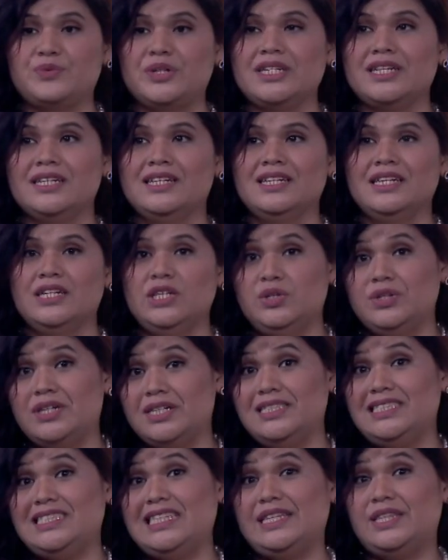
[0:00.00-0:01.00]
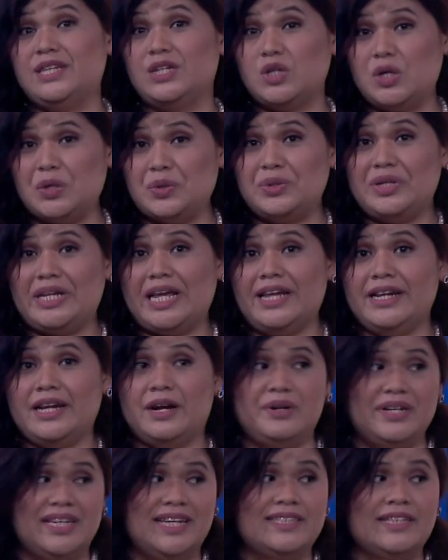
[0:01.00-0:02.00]
Network. You can see the code
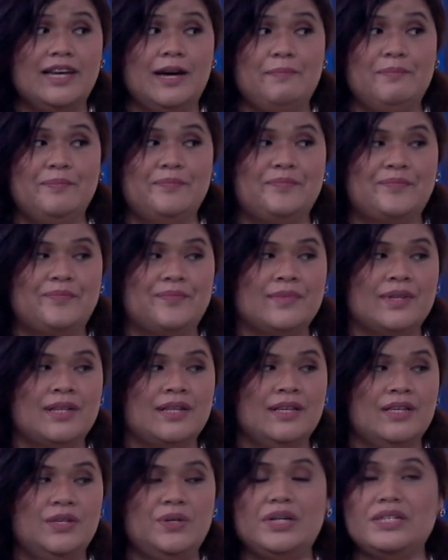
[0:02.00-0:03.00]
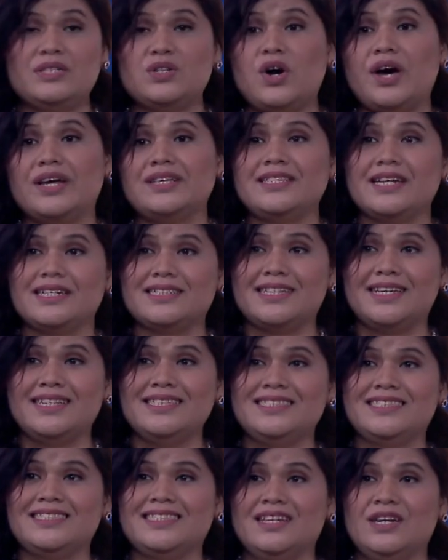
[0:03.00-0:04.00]
in our GitHub. You can contact
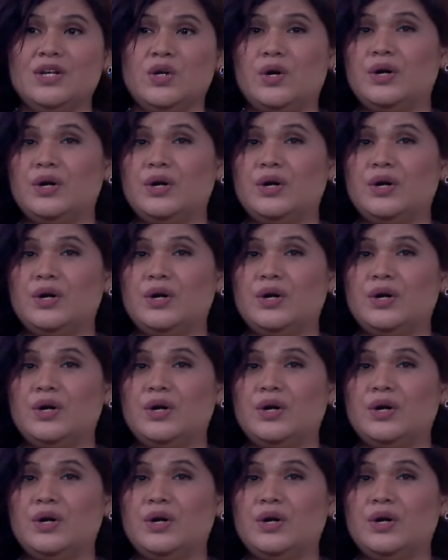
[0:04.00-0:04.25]
us